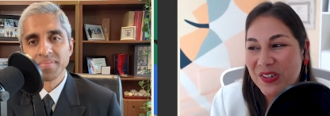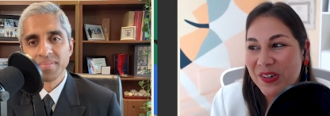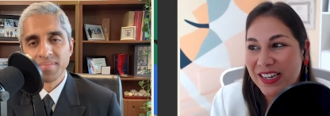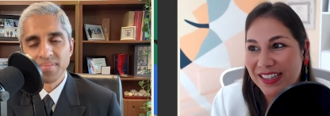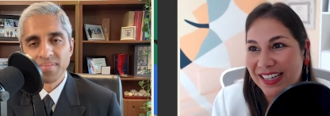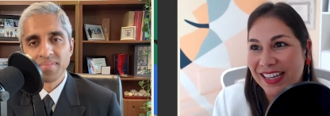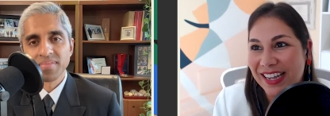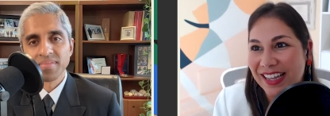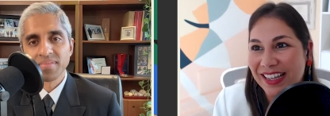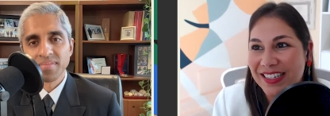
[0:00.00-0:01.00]

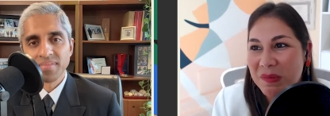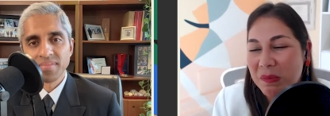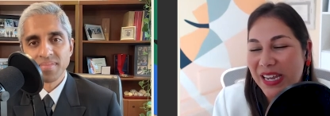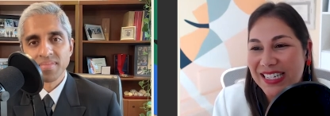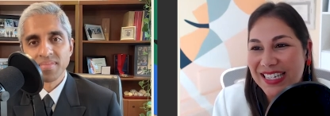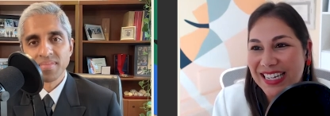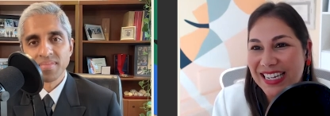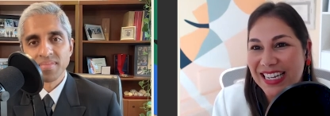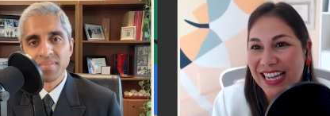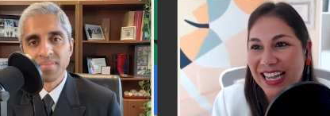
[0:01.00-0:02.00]
Speaker 1: Natalia, is
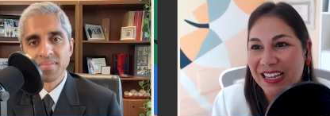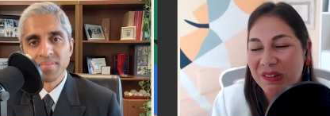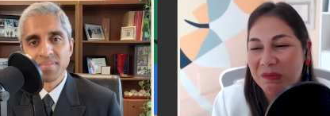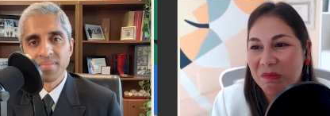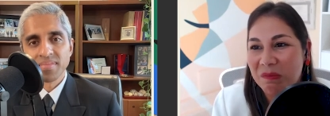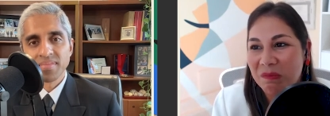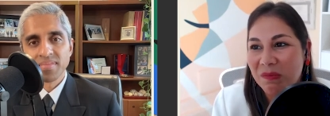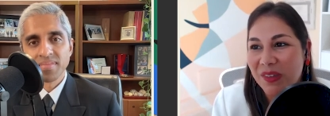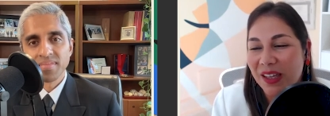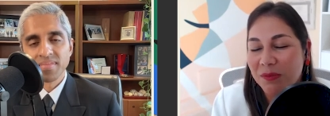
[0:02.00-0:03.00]
amazing. Um,
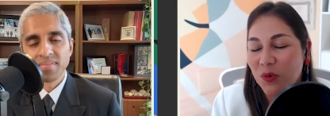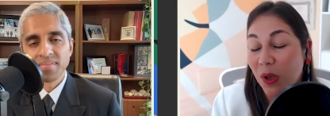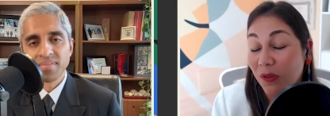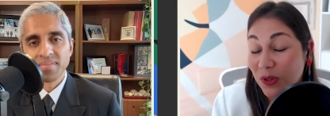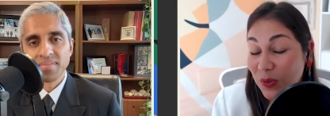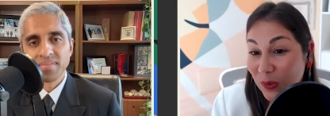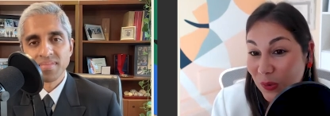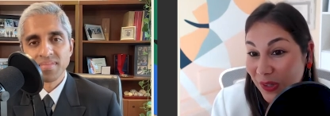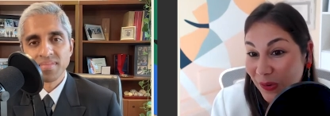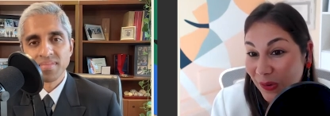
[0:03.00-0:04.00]
I'm 12 years older
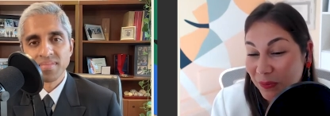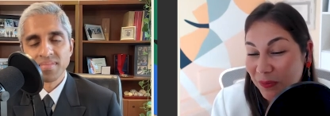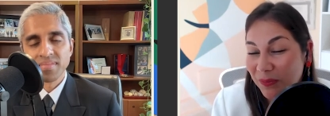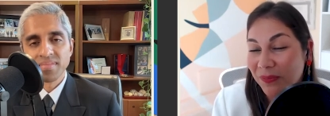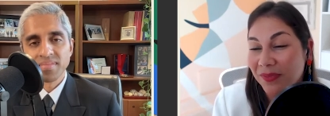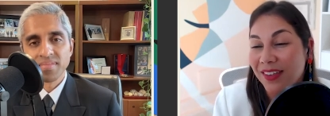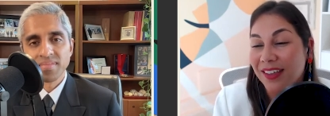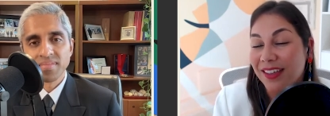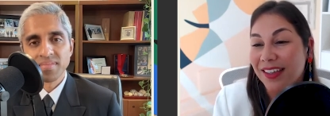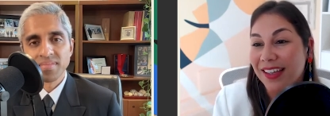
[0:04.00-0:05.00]
than her.
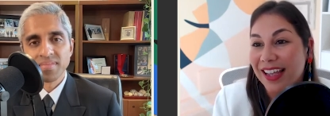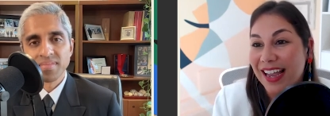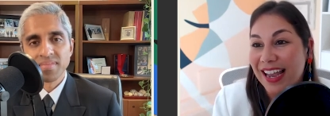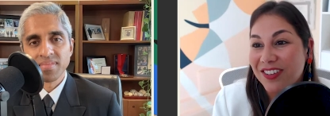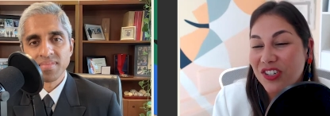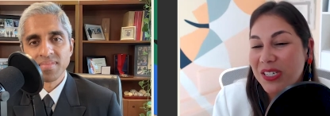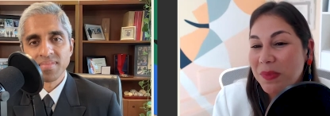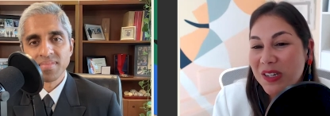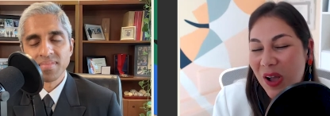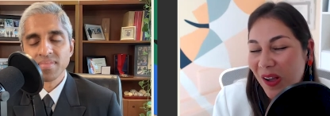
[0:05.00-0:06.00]
And she's been
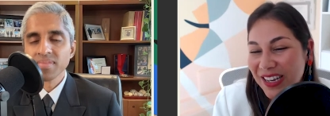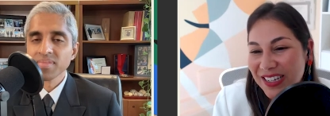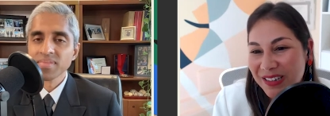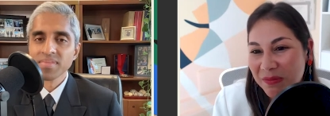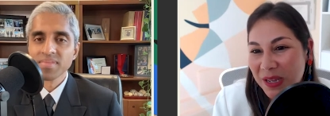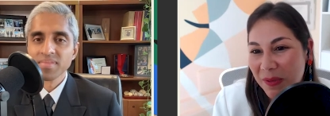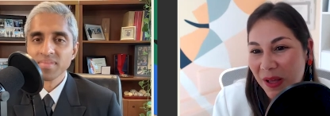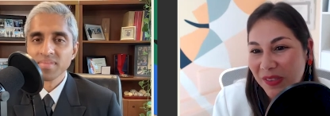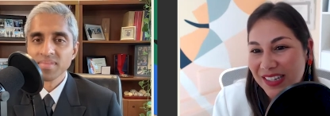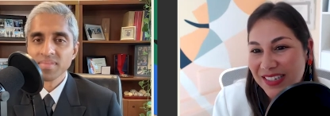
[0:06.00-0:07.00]
talking to me
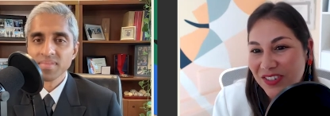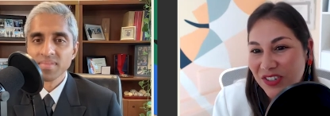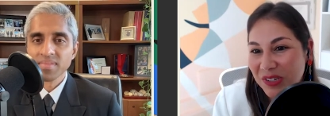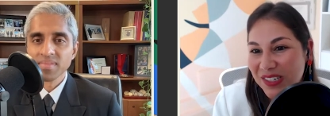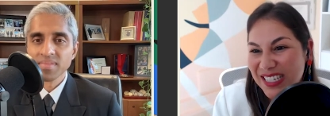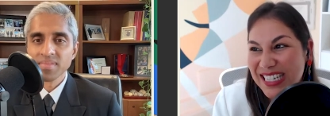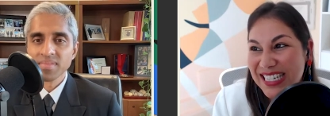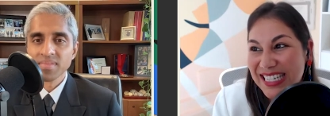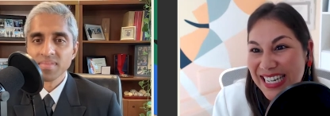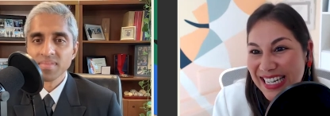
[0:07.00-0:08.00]
about this, and she was in
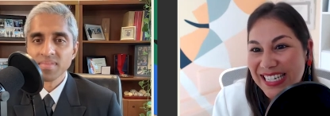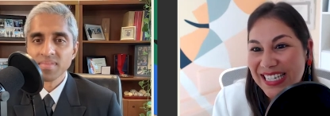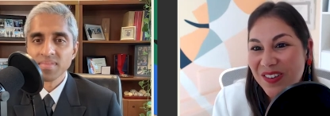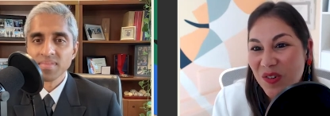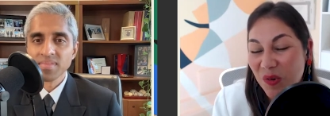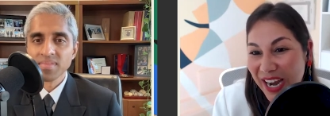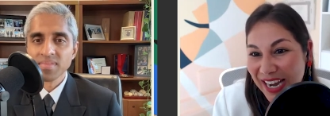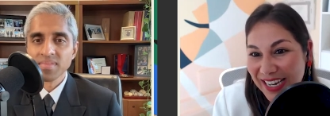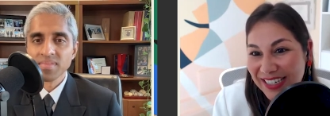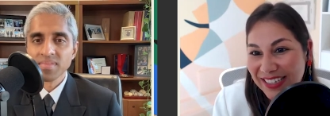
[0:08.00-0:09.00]
sixth
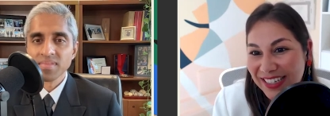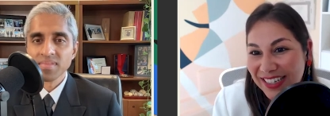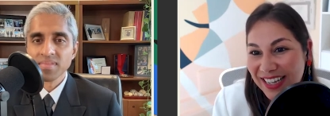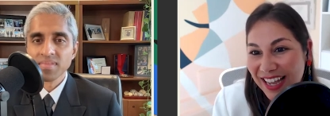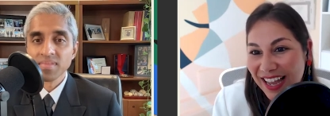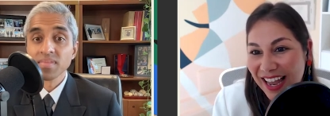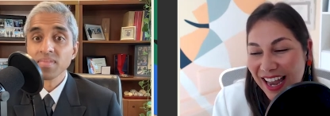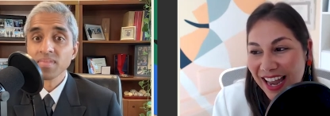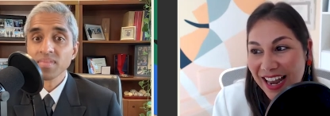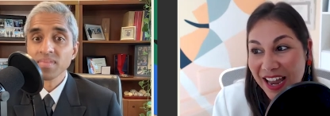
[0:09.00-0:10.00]
grade.
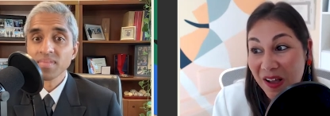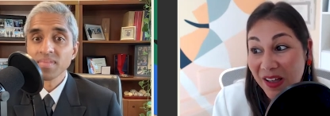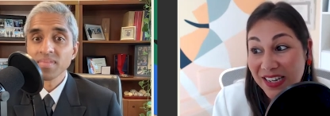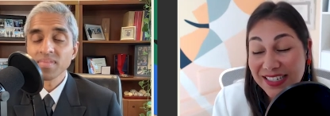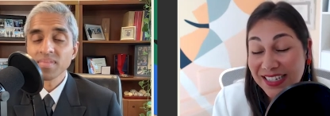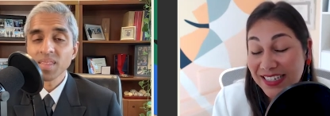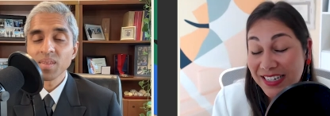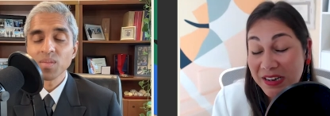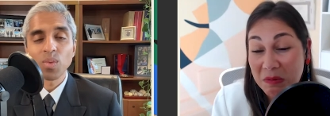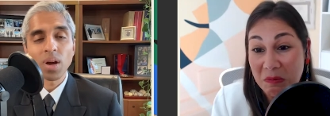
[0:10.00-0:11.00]
And I honestly
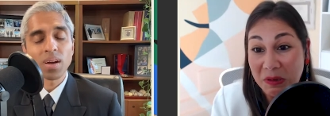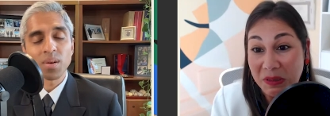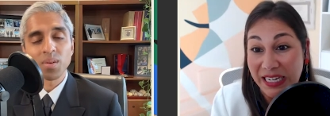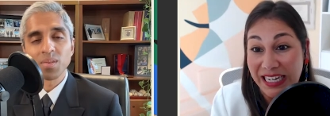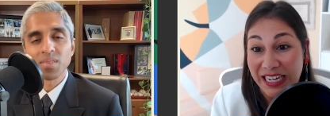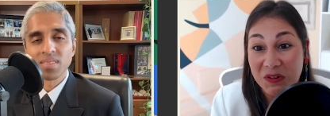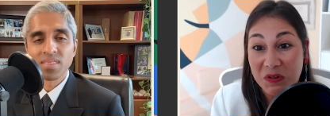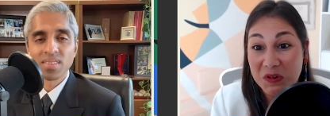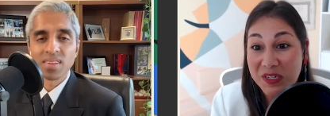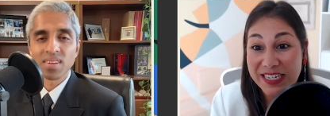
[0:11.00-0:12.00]
didn't really uh,
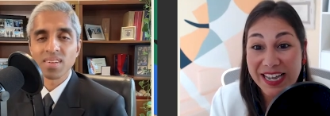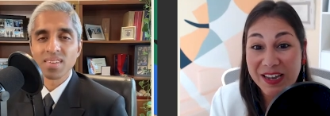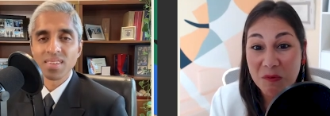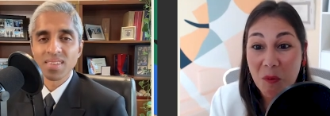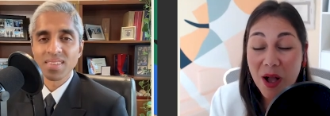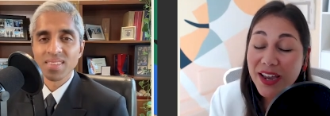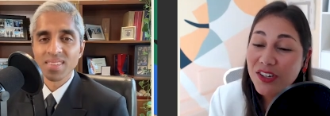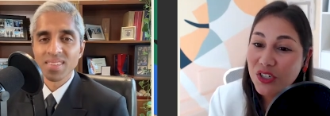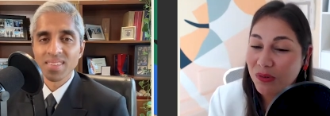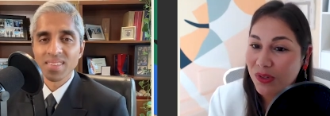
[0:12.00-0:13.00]
understand uh. why
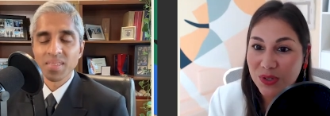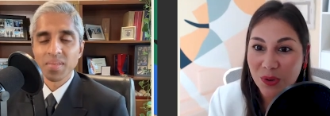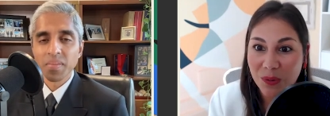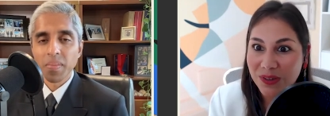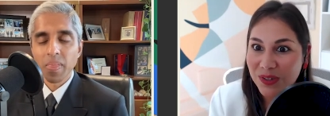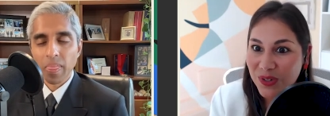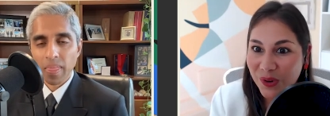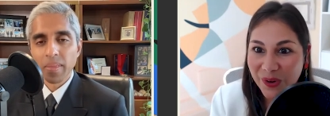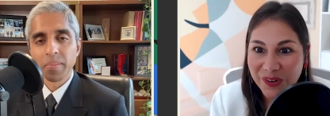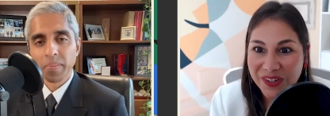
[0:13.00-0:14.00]
she was so
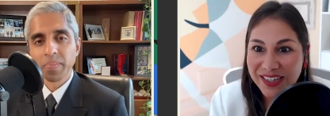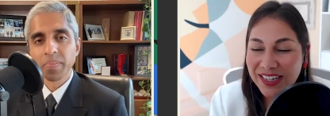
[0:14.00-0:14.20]
concerned.